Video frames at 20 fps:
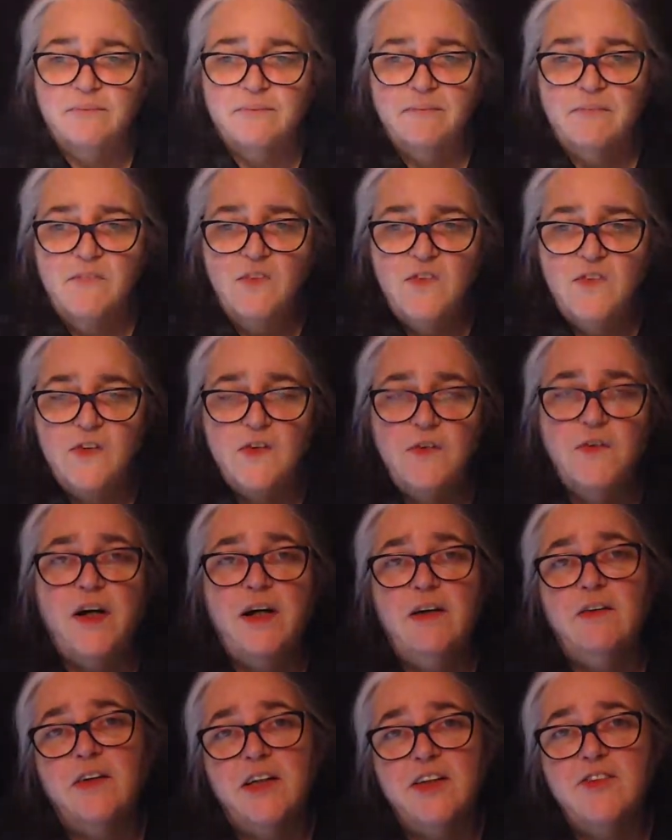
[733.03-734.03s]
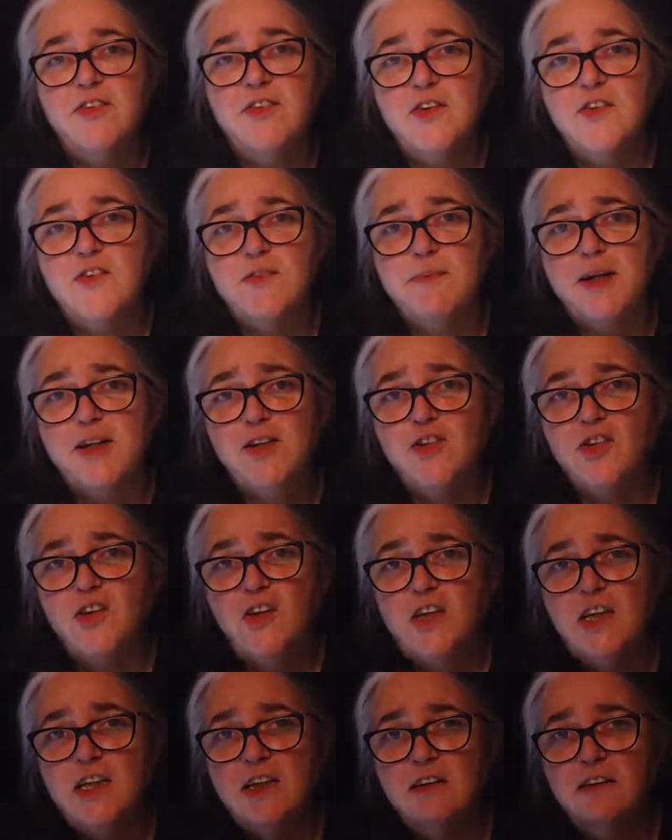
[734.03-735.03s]
Sue, I'll give you a special
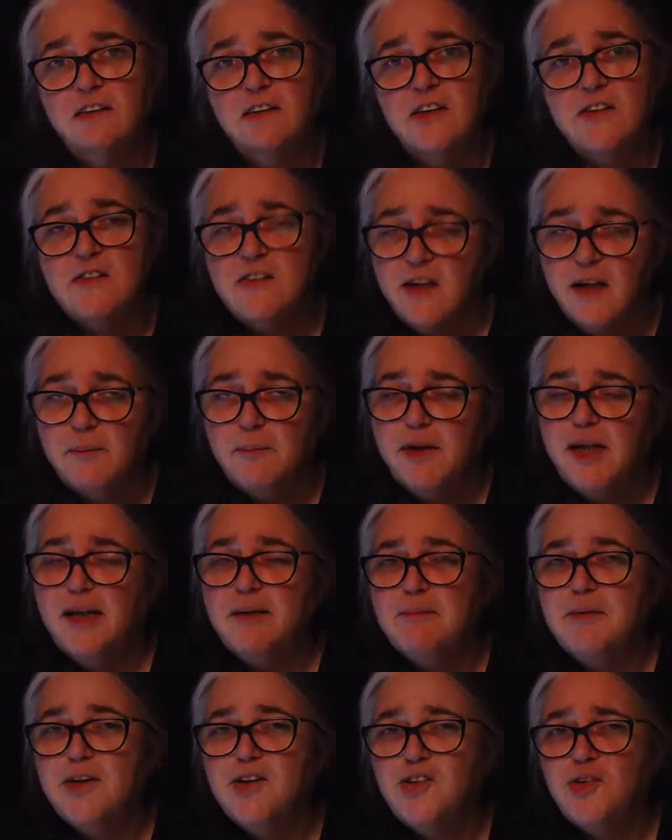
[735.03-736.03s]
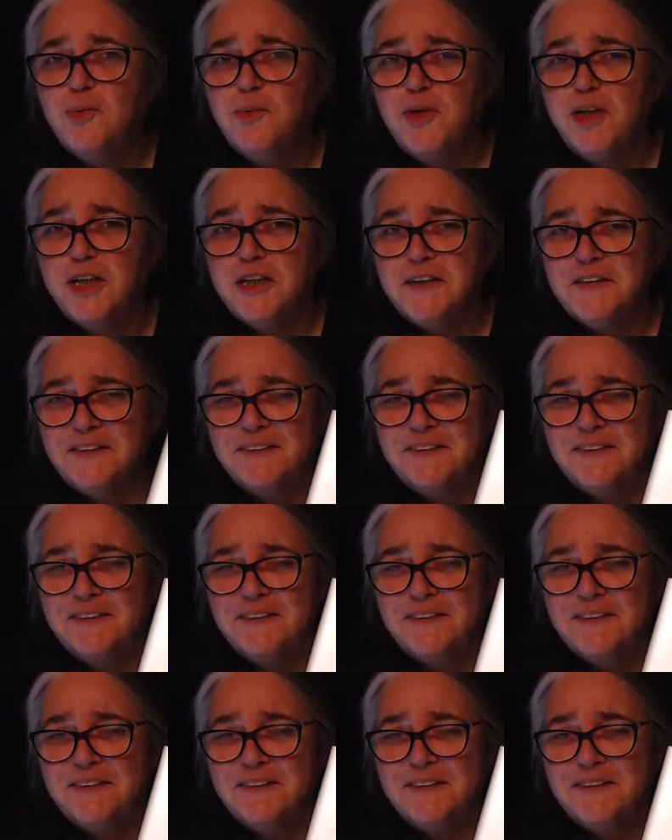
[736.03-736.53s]
deal. Just tell me how much you want.